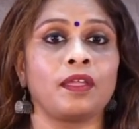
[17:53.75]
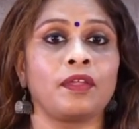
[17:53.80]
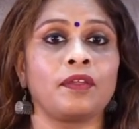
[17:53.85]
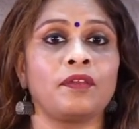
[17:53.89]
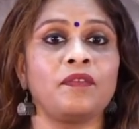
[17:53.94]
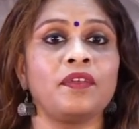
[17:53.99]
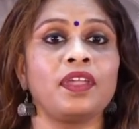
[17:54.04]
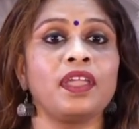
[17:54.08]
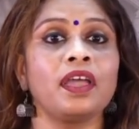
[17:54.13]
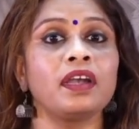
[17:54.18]

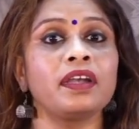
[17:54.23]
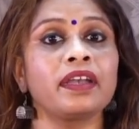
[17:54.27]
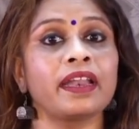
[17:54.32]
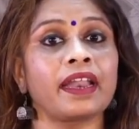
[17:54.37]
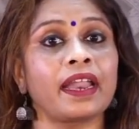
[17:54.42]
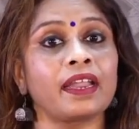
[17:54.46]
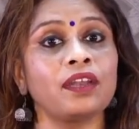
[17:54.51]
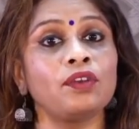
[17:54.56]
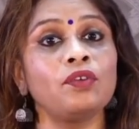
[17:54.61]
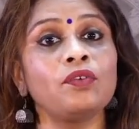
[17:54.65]
we are
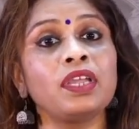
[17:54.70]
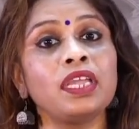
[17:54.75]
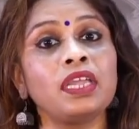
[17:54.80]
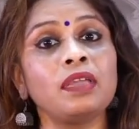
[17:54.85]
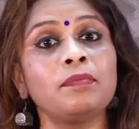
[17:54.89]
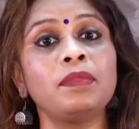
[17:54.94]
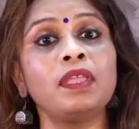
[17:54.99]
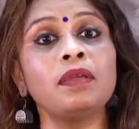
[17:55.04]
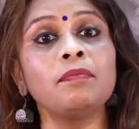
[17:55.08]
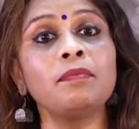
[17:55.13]
trying to
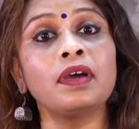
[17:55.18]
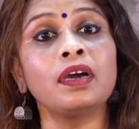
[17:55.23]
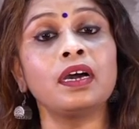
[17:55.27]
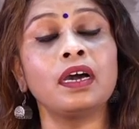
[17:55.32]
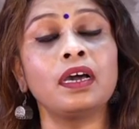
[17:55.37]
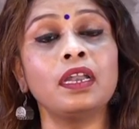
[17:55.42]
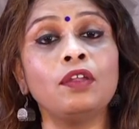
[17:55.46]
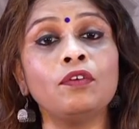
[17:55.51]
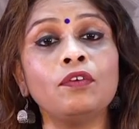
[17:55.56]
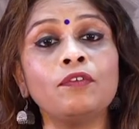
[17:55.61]
keep them
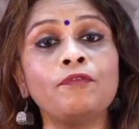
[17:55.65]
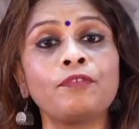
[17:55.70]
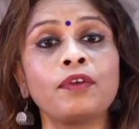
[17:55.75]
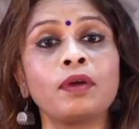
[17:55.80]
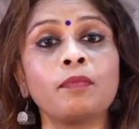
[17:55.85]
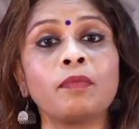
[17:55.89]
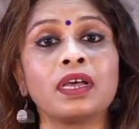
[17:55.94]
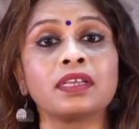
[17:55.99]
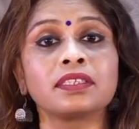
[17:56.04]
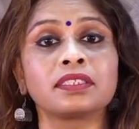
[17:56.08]
aloof
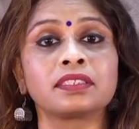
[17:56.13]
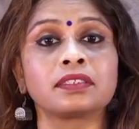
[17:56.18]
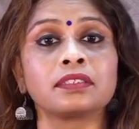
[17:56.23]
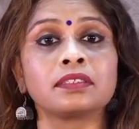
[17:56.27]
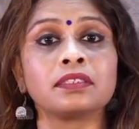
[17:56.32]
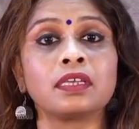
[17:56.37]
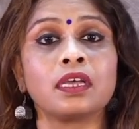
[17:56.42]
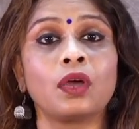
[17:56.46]
from us.